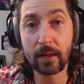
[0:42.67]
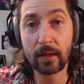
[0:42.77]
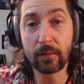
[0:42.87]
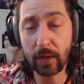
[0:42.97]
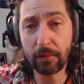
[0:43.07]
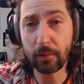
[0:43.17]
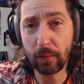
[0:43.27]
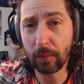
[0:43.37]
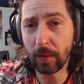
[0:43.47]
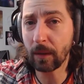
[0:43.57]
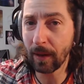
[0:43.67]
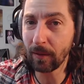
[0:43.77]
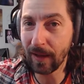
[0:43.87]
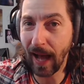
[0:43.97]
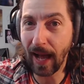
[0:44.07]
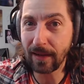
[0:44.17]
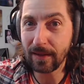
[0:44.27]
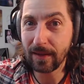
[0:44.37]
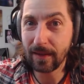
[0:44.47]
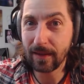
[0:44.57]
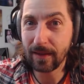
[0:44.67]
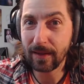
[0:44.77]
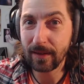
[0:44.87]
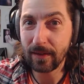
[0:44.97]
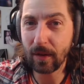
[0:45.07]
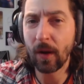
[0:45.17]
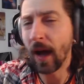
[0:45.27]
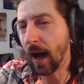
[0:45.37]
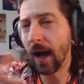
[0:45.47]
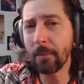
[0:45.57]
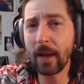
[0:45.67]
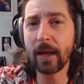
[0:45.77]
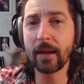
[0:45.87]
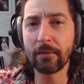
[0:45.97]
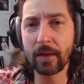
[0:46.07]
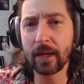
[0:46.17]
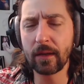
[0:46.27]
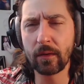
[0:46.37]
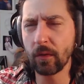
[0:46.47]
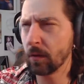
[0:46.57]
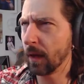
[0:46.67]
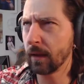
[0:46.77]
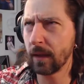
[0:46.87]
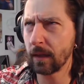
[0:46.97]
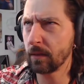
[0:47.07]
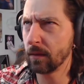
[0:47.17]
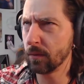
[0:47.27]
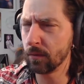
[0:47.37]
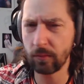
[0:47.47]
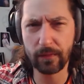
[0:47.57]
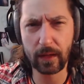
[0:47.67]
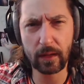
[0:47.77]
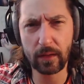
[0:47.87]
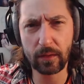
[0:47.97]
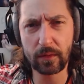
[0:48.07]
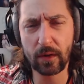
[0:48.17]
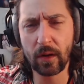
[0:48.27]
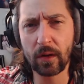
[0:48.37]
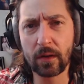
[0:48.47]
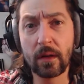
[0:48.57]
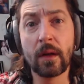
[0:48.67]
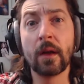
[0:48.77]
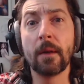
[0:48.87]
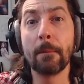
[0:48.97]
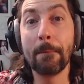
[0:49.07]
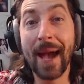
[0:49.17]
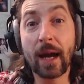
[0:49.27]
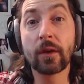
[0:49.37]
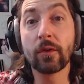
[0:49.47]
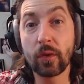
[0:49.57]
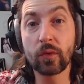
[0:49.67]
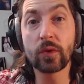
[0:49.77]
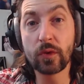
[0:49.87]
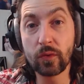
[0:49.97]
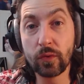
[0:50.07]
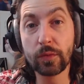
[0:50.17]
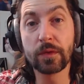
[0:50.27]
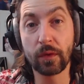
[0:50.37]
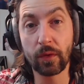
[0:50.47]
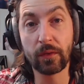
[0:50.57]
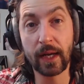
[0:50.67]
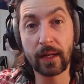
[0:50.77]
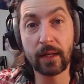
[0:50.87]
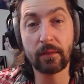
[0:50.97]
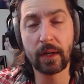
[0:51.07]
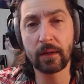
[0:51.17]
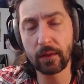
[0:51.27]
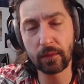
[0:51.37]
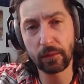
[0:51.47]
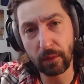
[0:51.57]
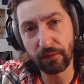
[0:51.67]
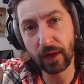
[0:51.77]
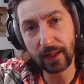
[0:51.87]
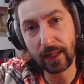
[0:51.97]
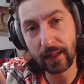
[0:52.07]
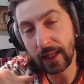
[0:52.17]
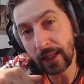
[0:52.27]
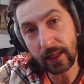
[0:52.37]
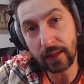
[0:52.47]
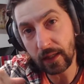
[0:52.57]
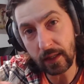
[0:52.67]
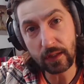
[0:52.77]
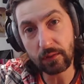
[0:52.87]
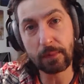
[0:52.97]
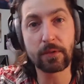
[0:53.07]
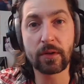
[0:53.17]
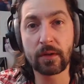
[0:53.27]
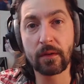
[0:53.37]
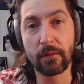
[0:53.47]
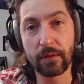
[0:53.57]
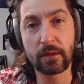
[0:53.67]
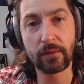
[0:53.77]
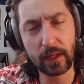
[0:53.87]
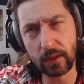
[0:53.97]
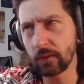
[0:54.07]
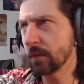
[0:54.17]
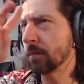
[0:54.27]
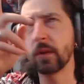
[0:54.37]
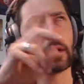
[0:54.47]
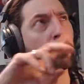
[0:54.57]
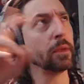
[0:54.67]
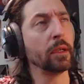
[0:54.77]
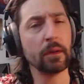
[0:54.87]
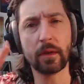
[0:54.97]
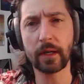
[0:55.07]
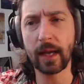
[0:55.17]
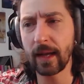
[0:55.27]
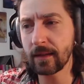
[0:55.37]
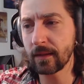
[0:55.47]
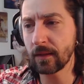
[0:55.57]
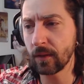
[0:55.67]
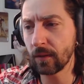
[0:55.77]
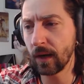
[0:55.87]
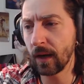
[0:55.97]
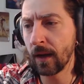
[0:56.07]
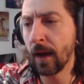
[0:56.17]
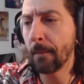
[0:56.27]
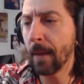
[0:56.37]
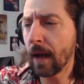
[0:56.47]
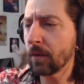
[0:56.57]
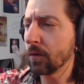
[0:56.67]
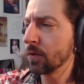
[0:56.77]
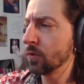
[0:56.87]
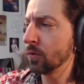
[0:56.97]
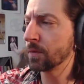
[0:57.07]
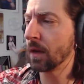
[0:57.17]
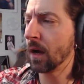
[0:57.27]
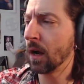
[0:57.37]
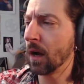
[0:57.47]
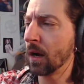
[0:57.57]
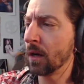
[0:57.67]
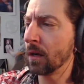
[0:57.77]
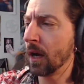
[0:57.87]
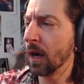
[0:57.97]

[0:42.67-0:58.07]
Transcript: What about that? So I made a video, or I think two videos, on macro tubes already, right? You will find the link in the description of this video and somewhere up here, I guess. So macro tubes are